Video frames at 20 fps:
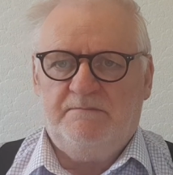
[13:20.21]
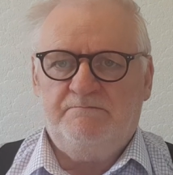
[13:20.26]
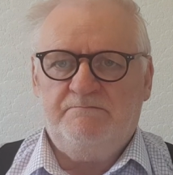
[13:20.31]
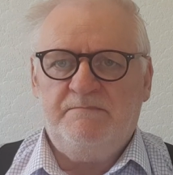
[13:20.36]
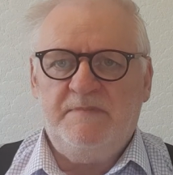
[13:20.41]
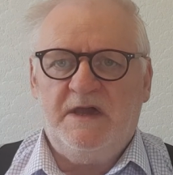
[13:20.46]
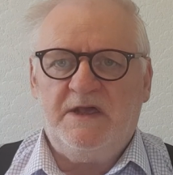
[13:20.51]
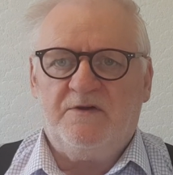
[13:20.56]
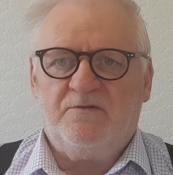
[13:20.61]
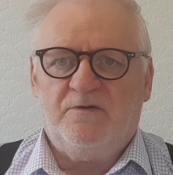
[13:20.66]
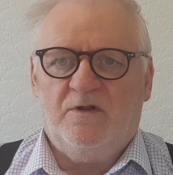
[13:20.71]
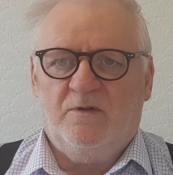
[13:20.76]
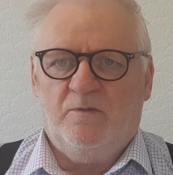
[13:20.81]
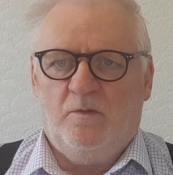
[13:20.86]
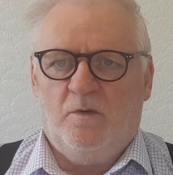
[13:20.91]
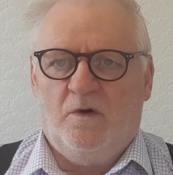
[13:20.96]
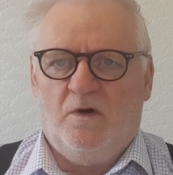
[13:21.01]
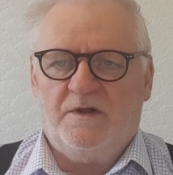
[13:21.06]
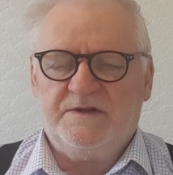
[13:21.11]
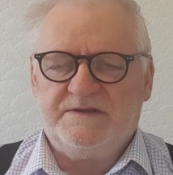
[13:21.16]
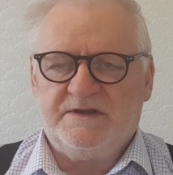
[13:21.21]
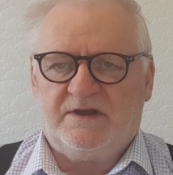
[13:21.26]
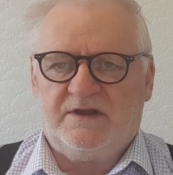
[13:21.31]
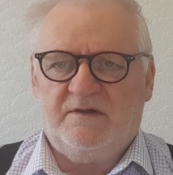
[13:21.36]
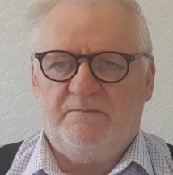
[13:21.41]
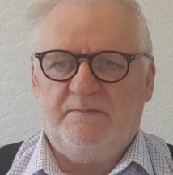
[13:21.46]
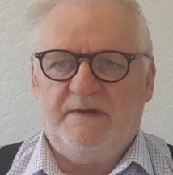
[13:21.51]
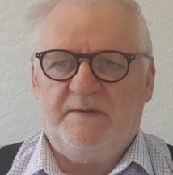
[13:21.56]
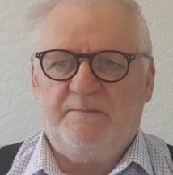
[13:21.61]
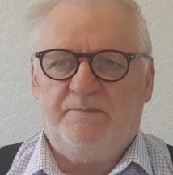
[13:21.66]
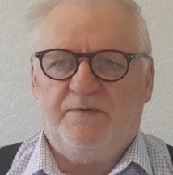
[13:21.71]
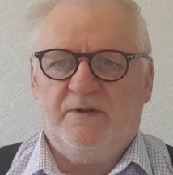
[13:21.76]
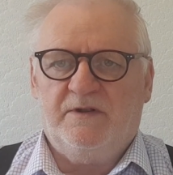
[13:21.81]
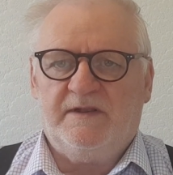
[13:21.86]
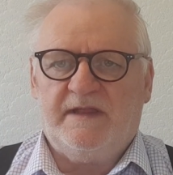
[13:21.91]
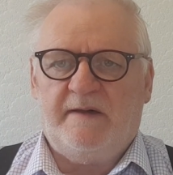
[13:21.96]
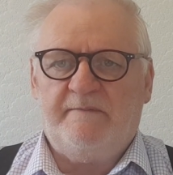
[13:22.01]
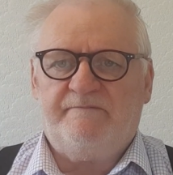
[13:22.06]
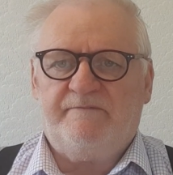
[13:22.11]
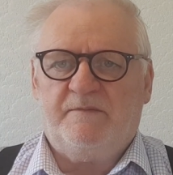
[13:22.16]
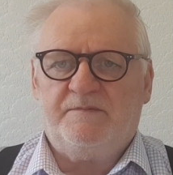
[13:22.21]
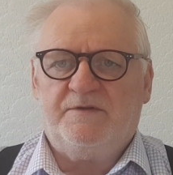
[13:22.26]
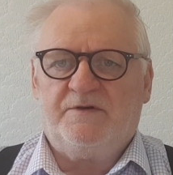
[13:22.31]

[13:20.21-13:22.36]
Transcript: mineral water, can be pulled up from